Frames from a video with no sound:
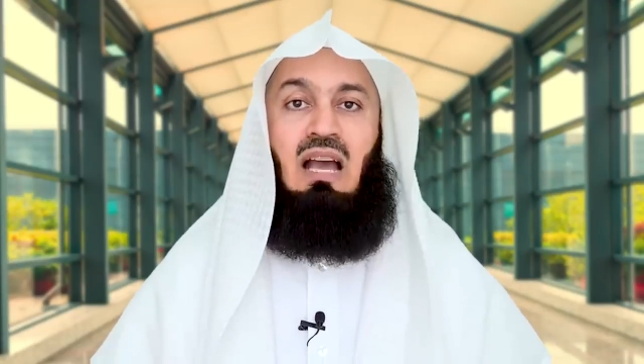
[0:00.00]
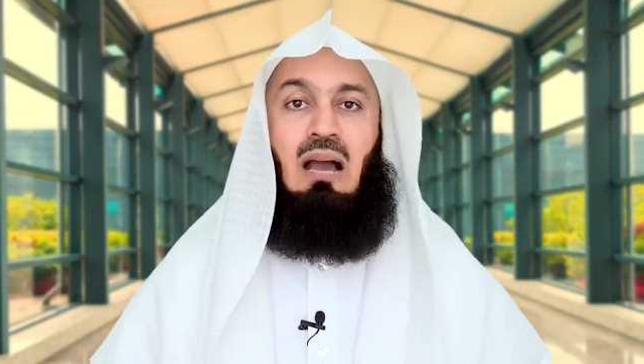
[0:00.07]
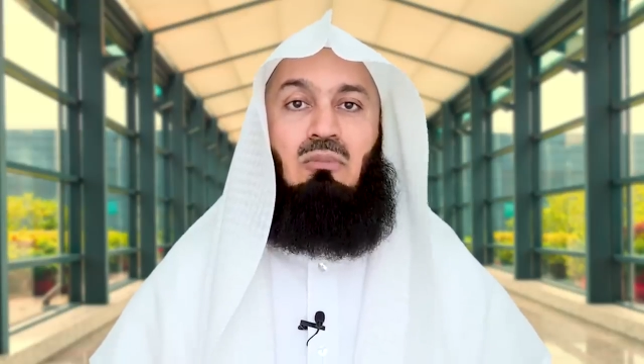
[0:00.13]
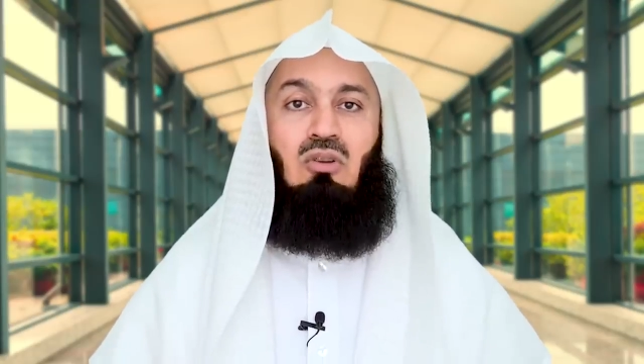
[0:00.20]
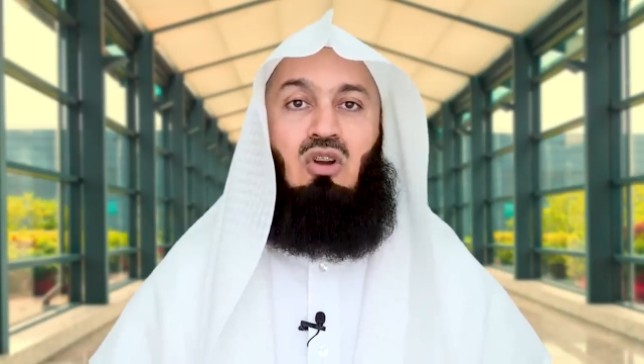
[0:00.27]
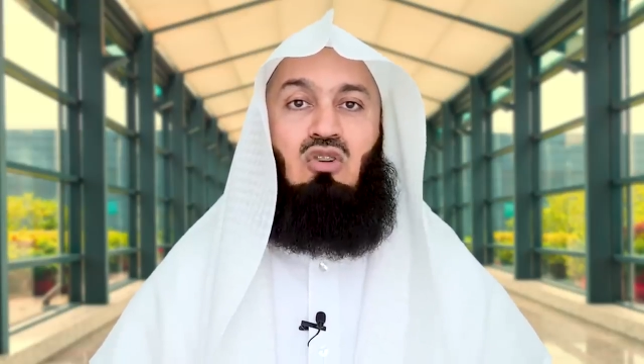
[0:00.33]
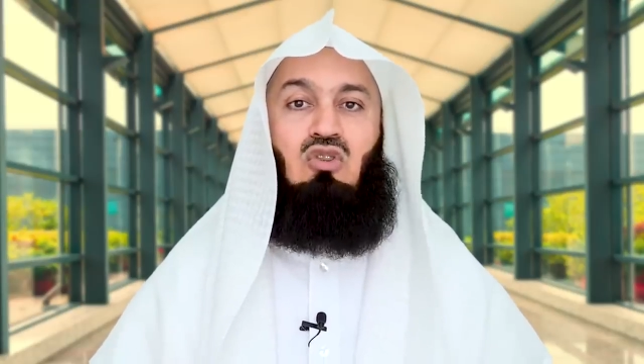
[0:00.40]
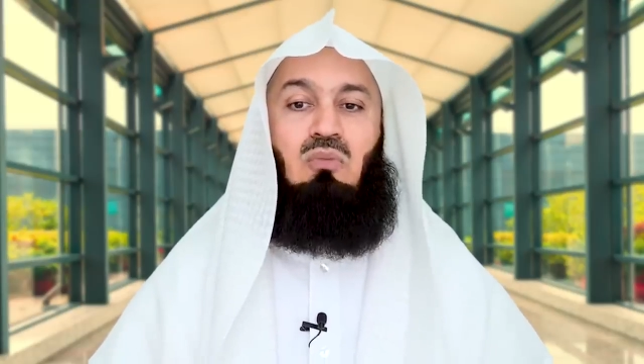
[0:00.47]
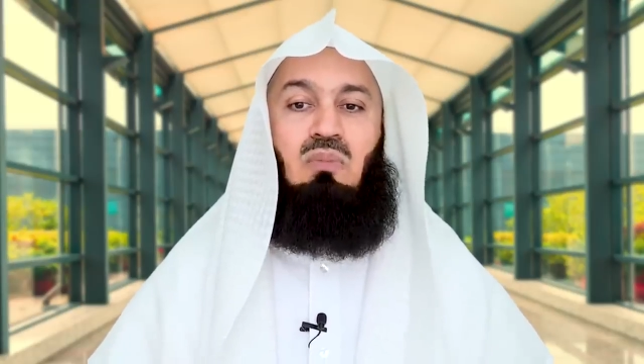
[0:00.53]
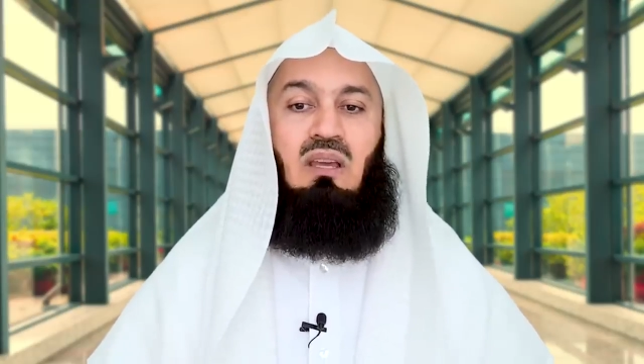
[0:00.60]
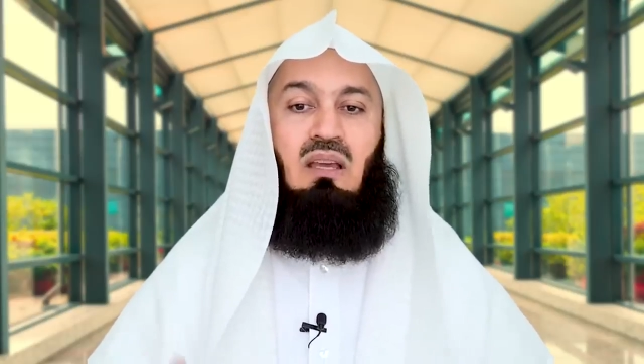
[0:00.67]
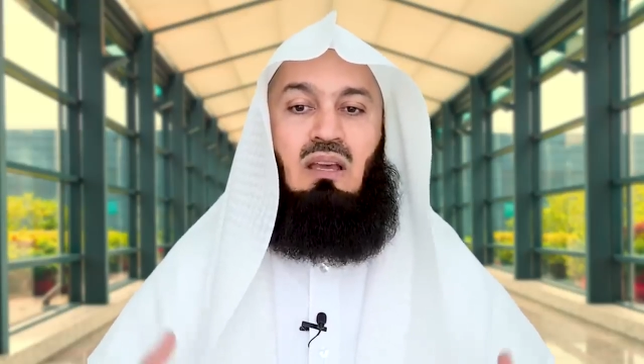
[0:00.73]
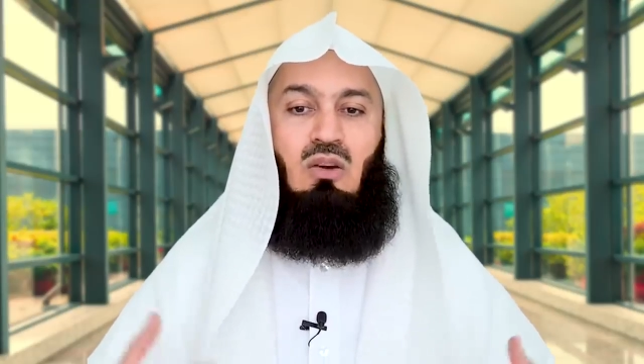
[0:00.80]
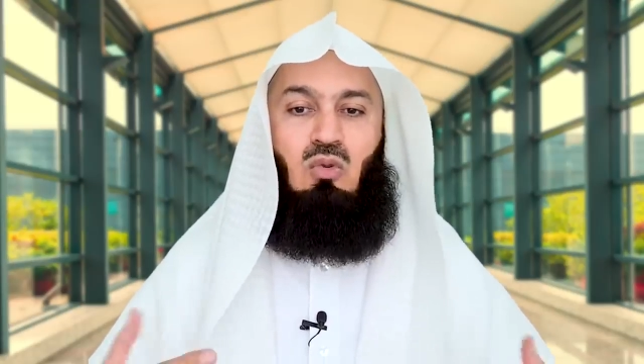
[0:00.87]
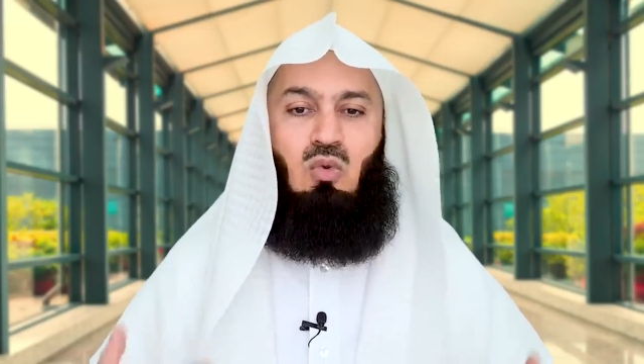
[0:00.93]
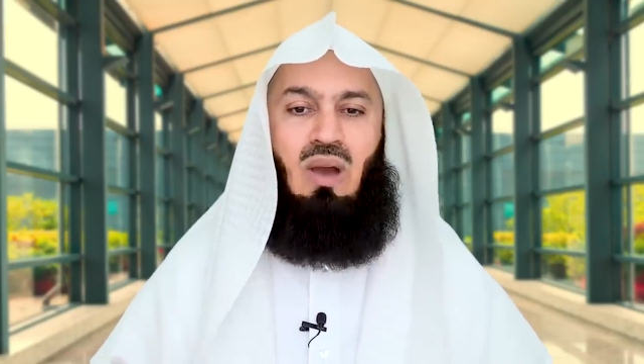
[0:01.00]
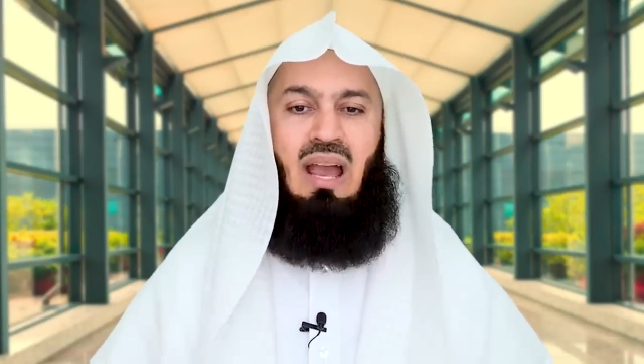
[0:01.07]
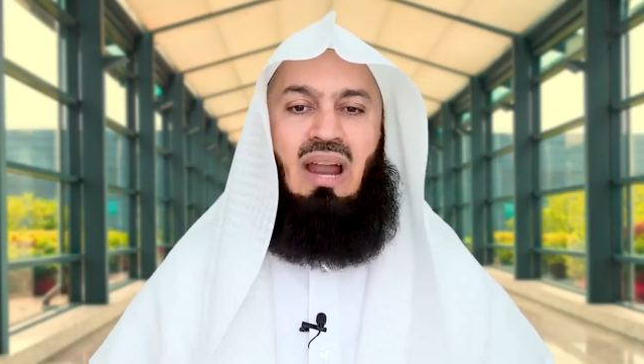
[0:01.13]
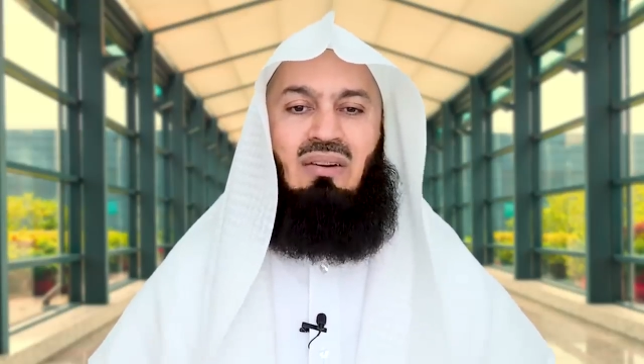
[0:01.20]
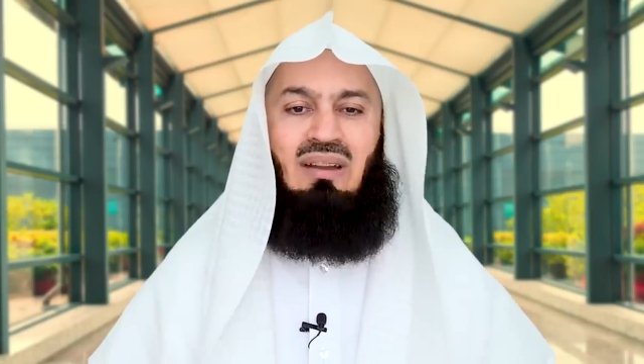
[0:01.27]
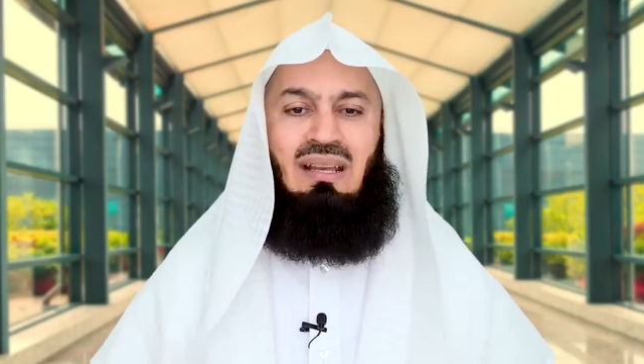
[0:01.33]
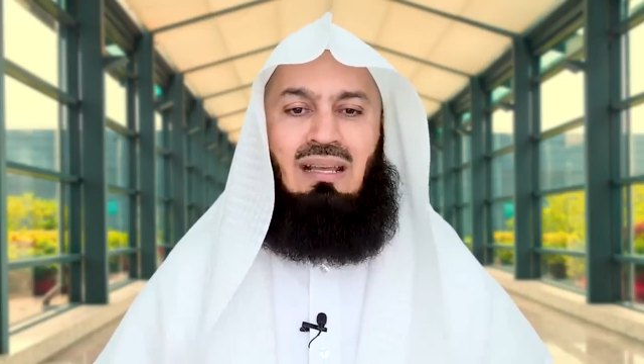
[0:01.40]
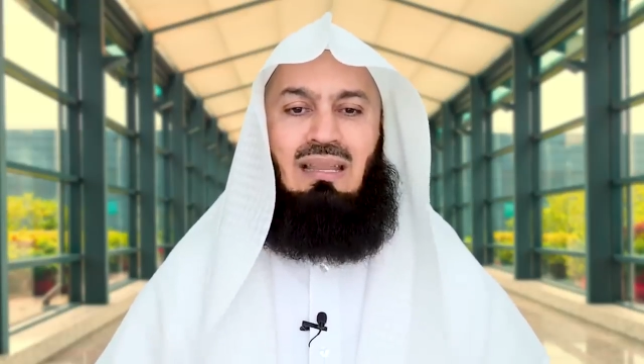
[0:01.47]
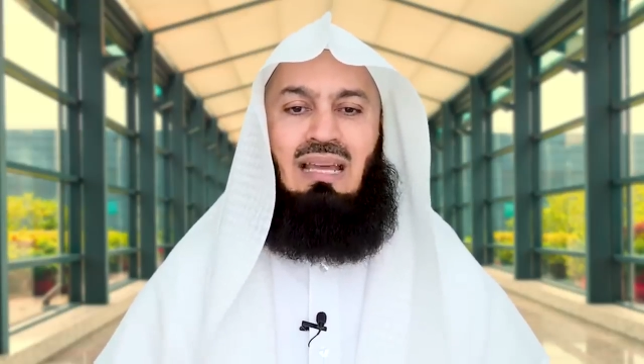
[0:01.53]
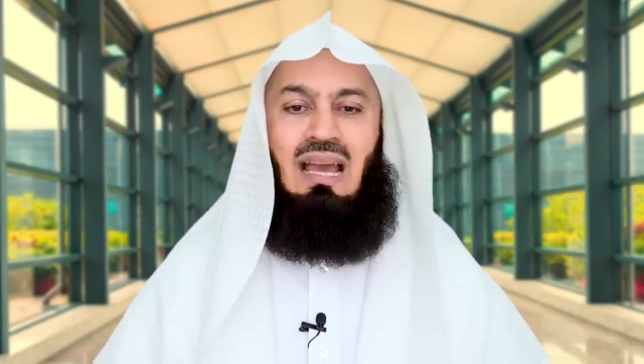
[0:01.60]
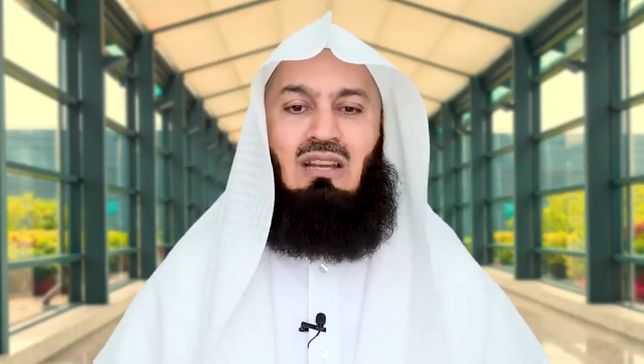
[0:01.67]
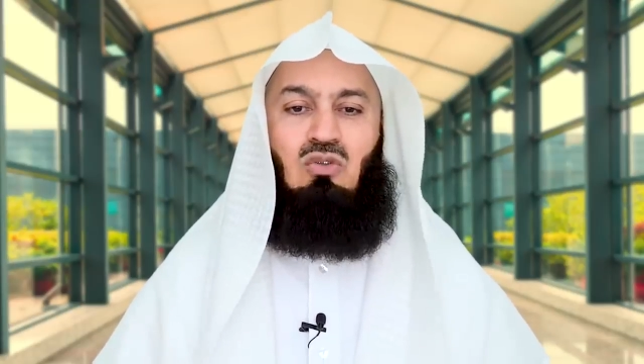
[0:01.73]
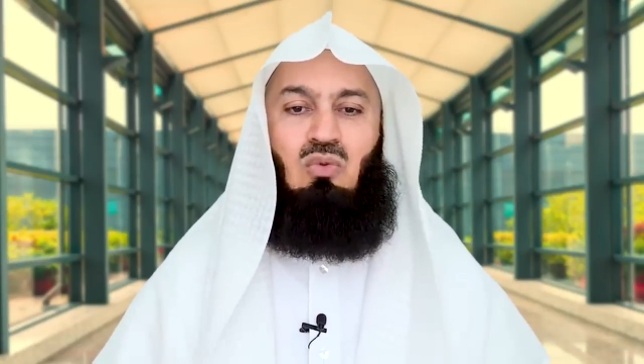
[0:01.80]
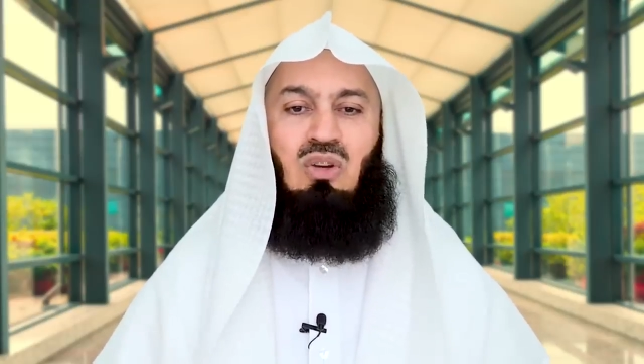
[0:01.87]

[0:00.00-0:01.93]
I'm going to be wearing that